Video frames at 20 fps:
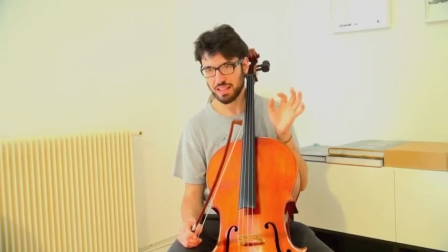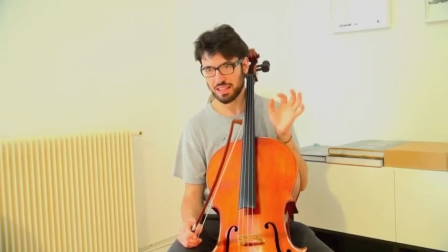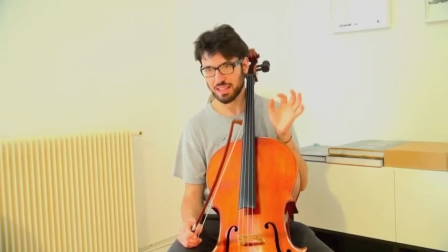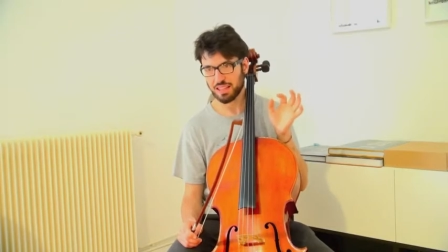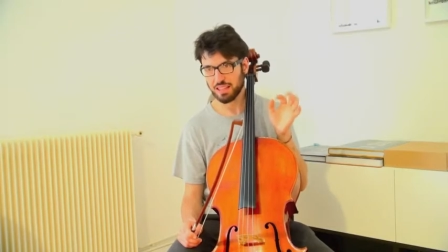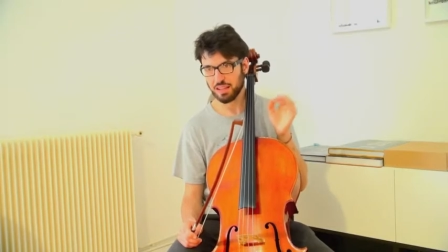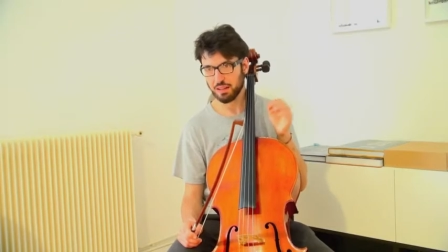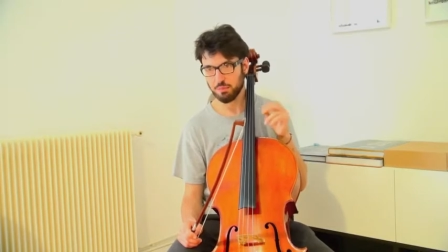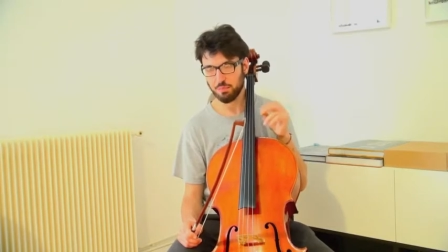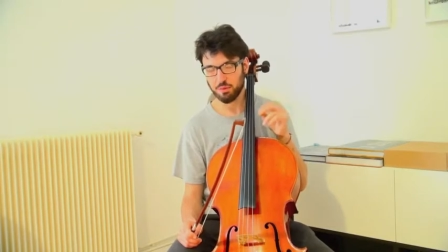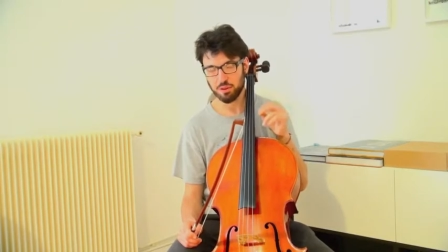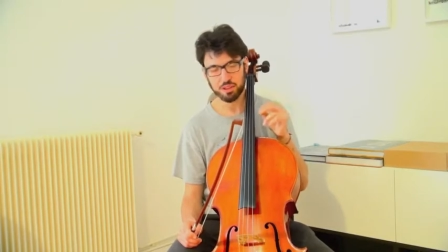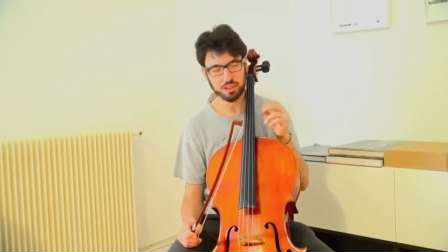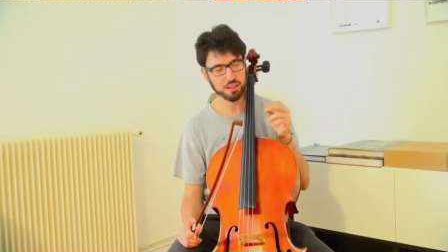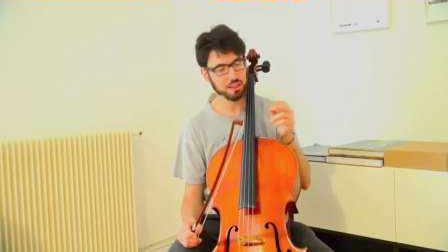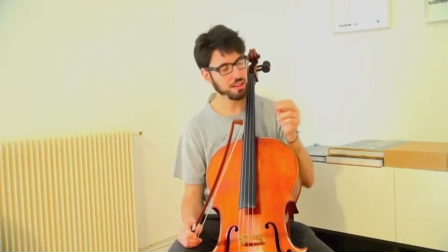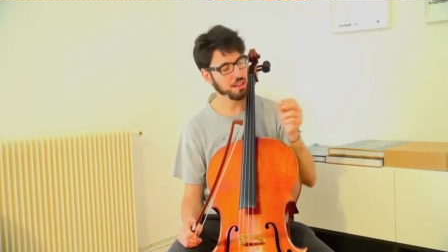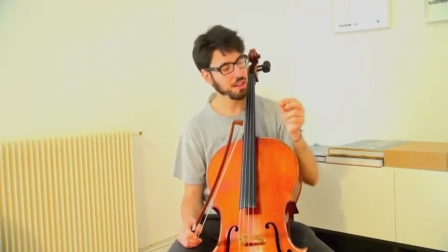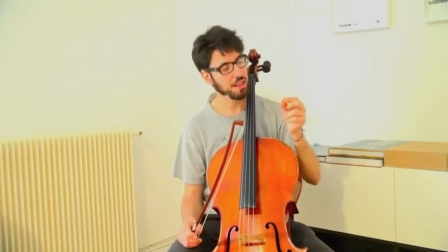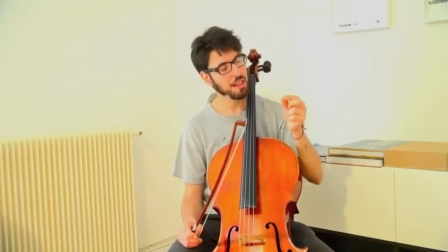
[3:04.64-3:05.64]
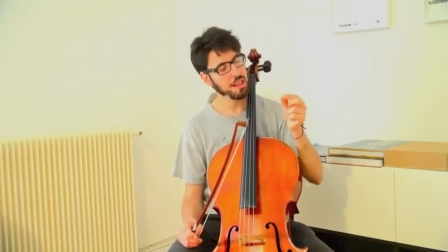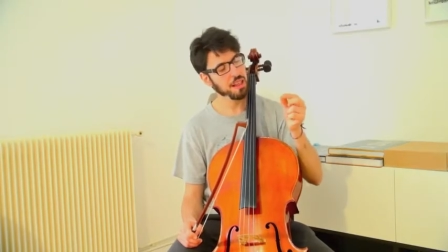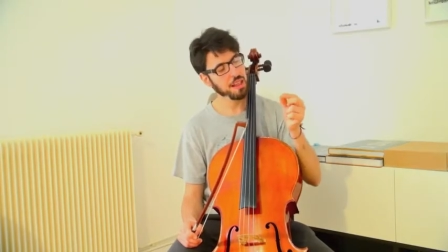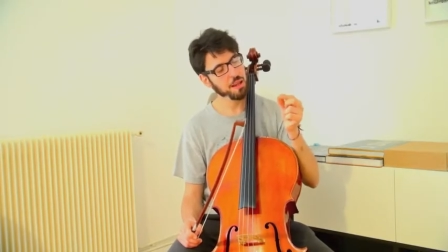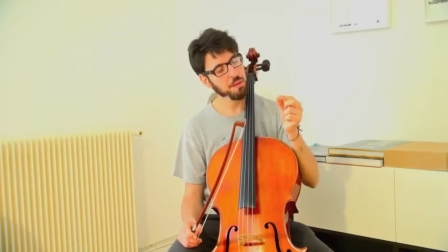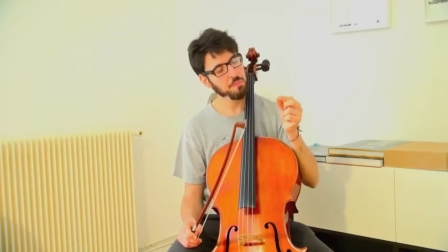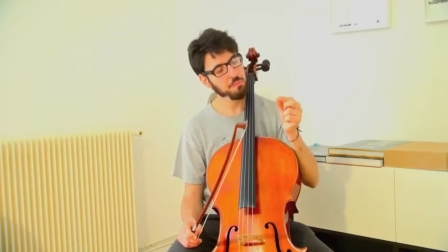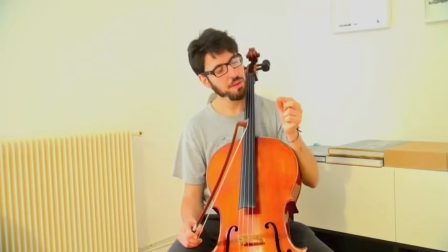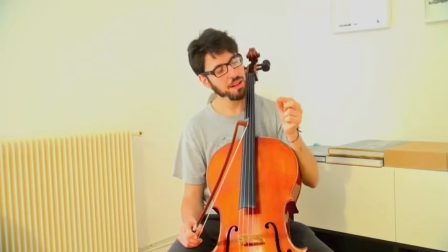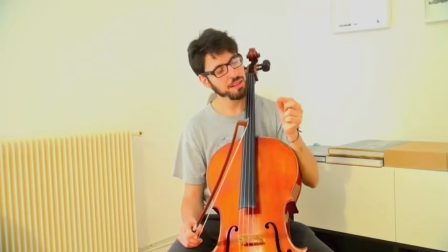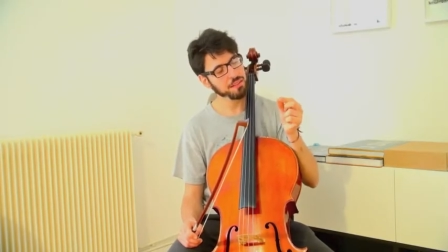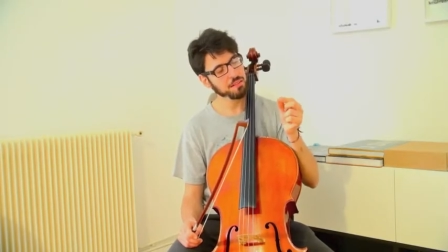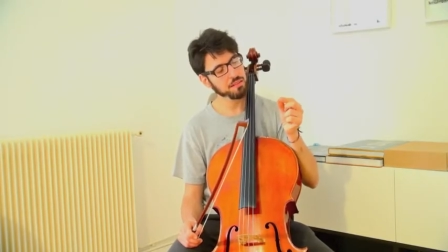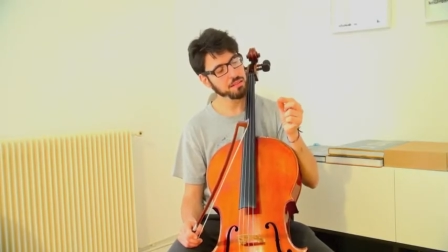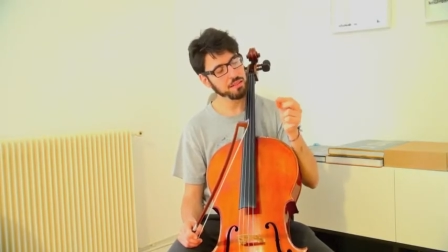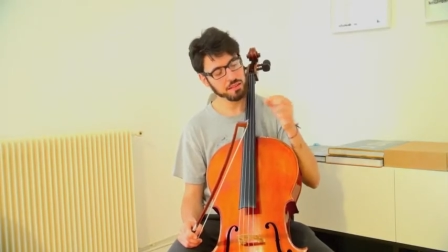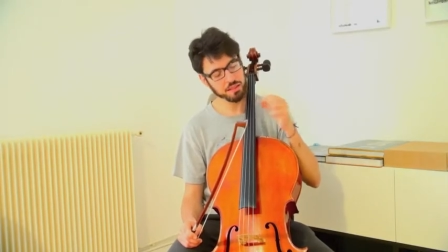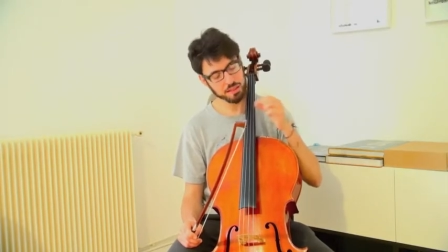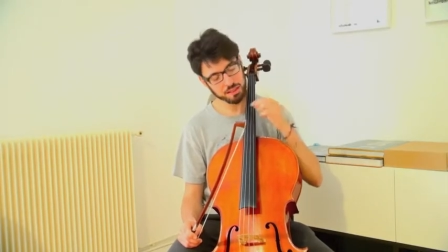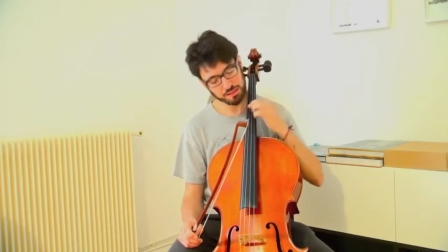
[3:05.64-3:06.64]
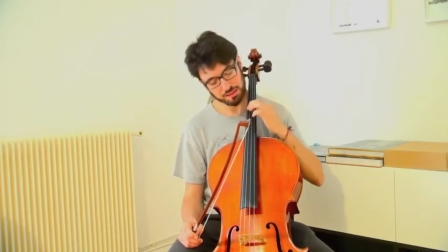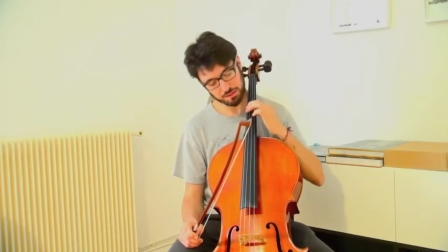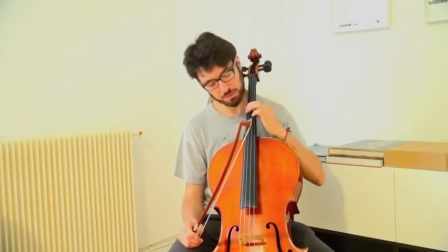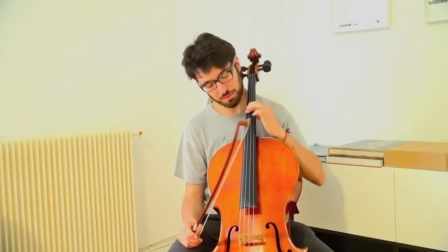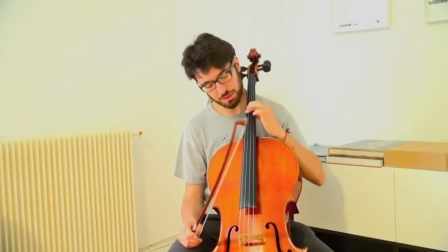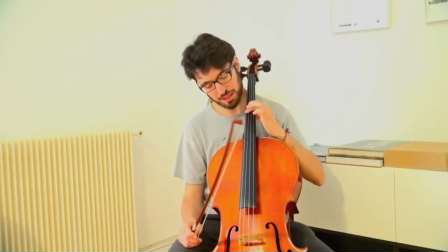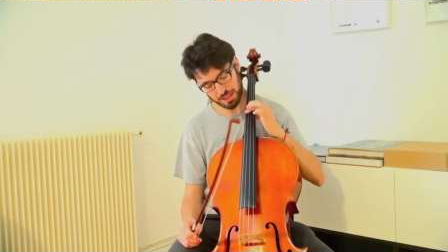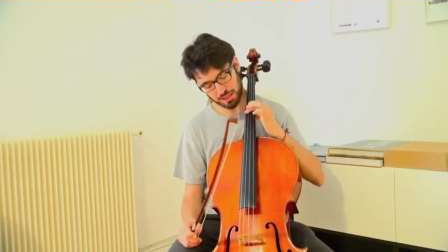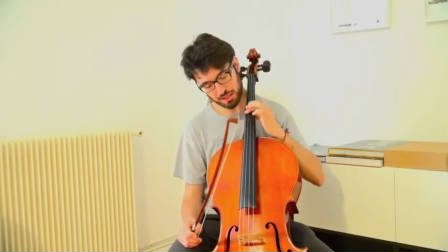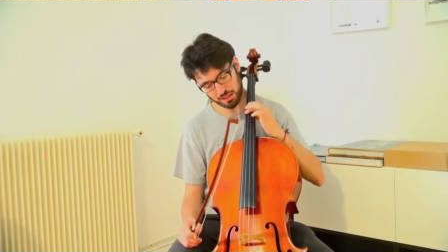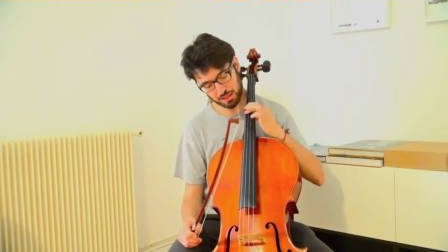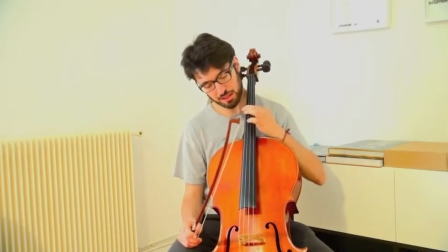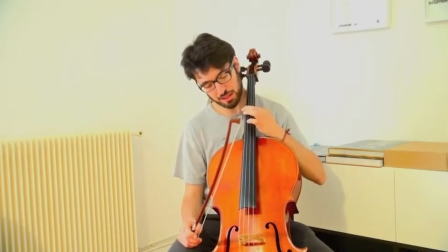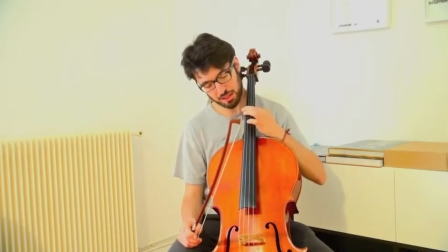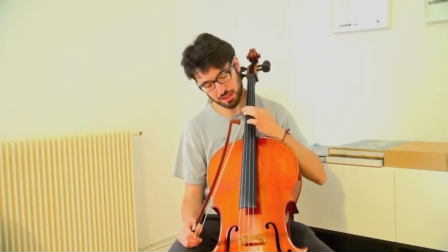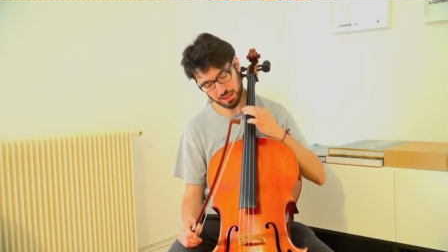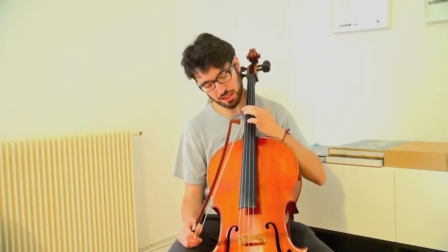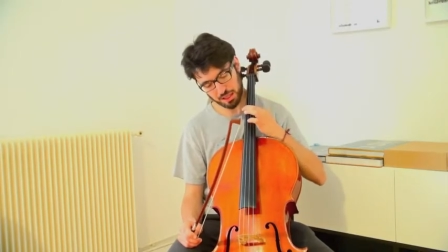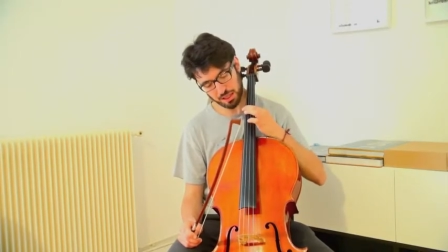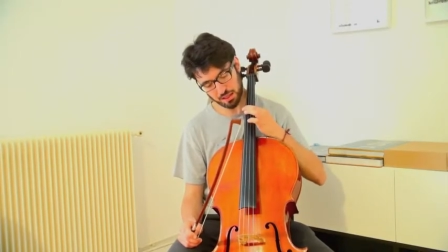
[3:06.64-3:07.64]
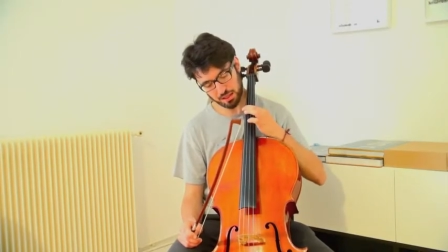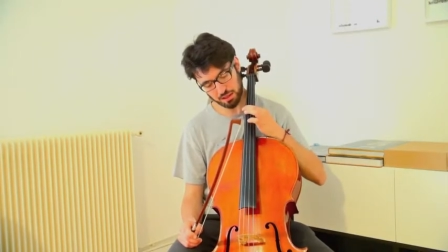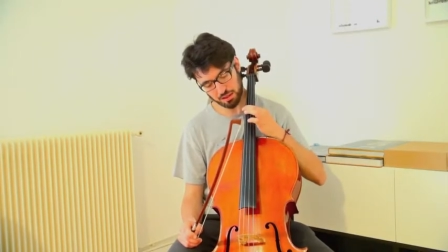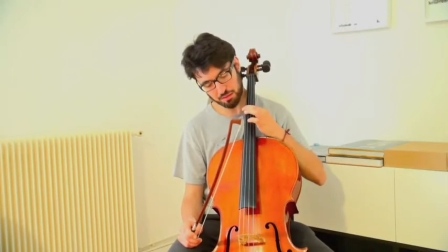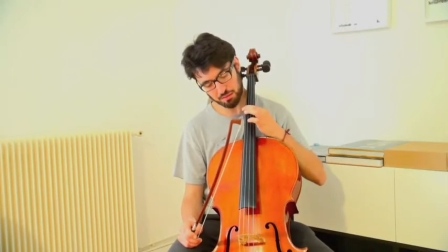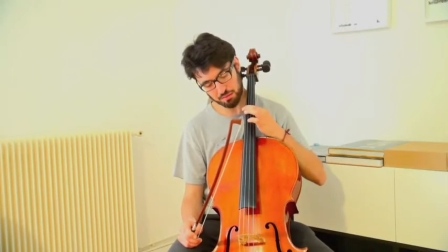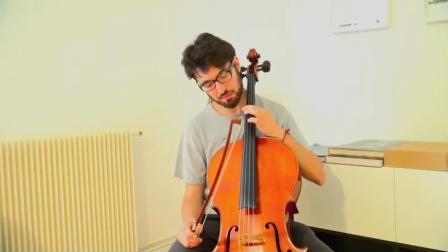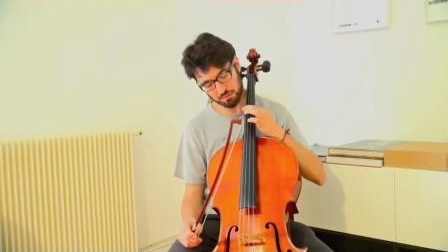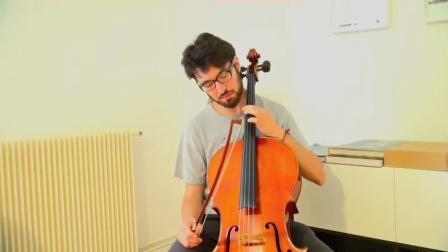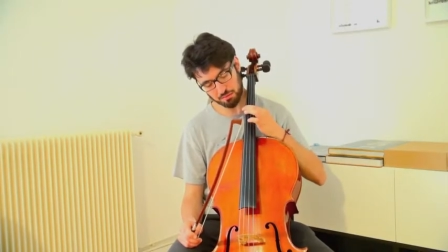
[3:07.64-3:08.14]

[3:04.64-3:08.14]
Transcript: like an harmonic, but it's playing in